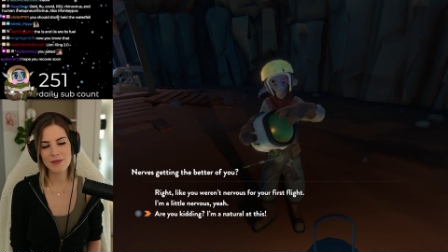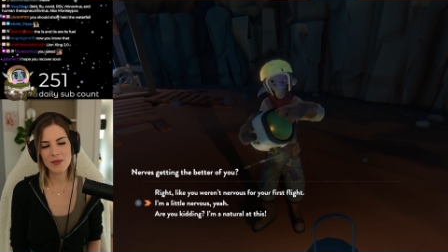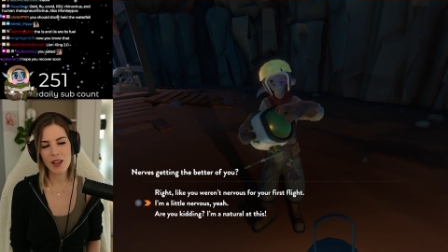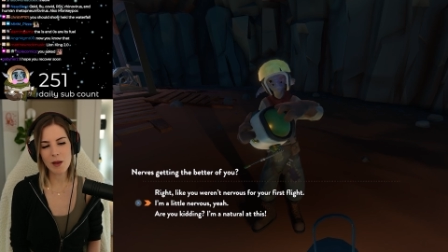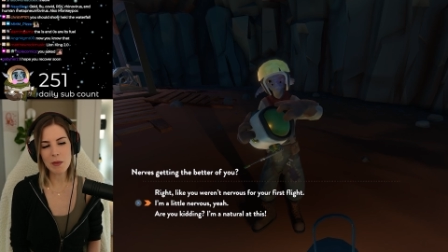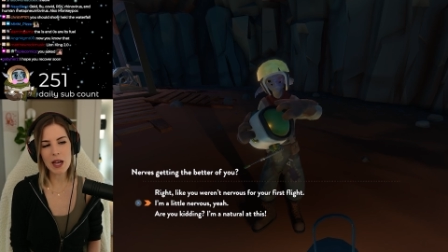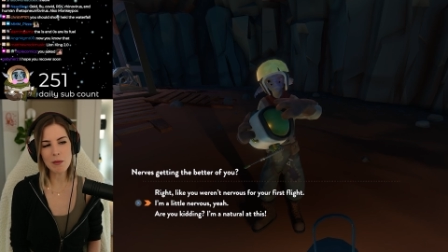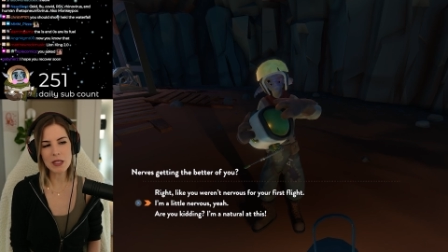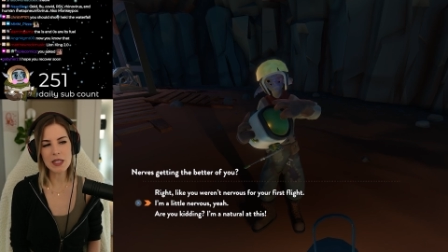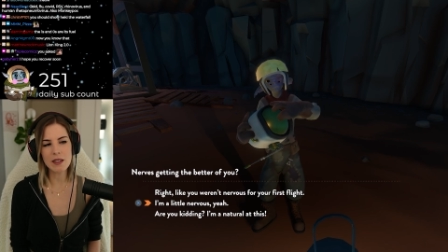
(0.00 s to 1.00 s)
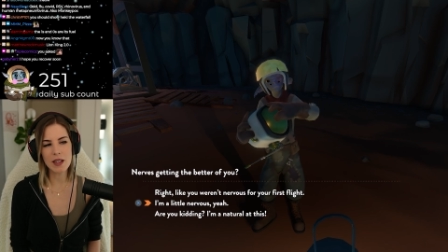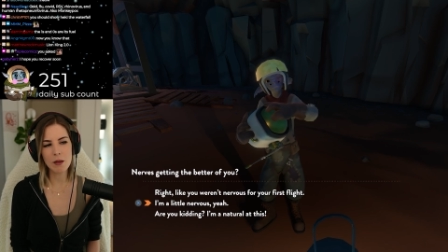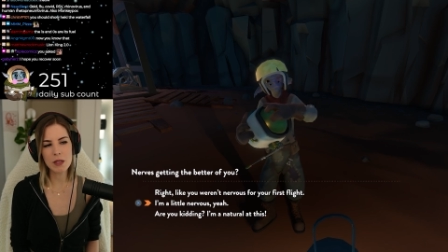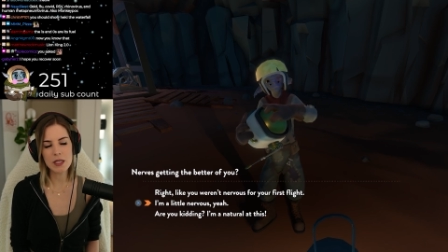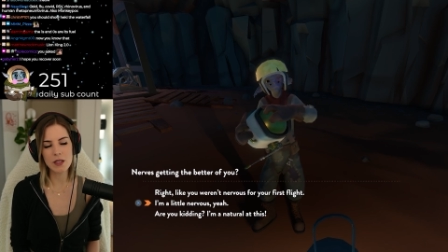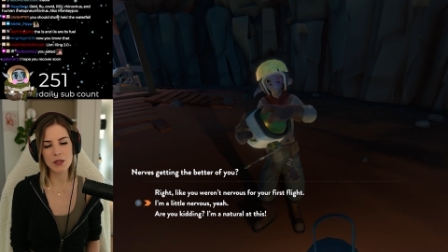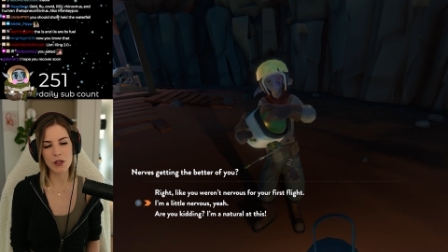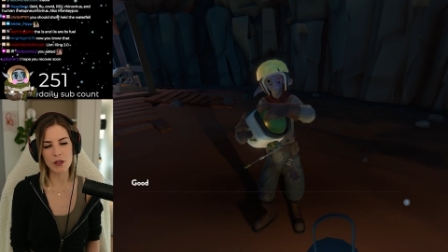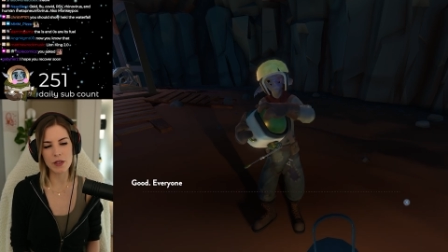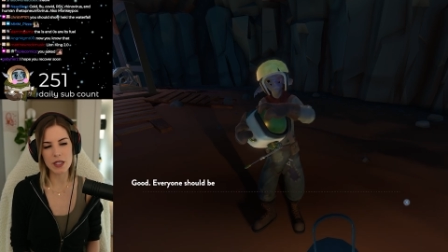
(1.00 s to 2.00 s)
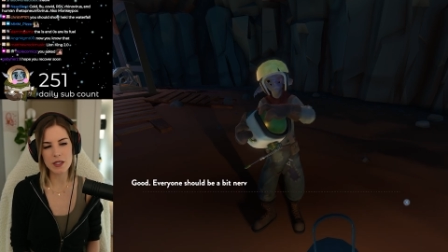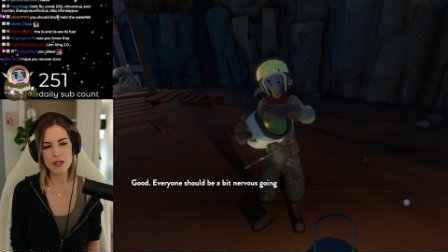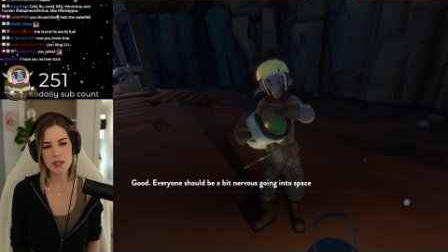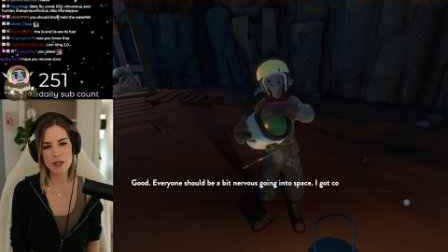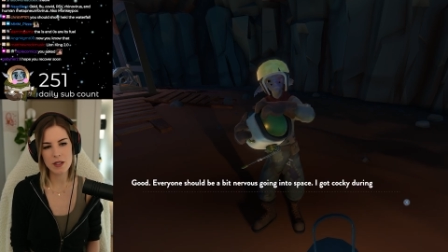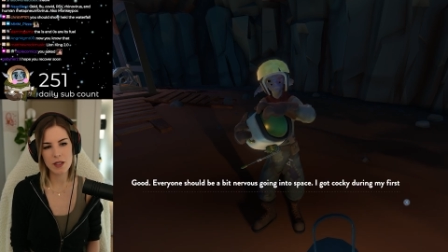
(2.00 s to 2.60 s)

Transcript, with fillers: No, I'm, I'm a little I'm a little nervous.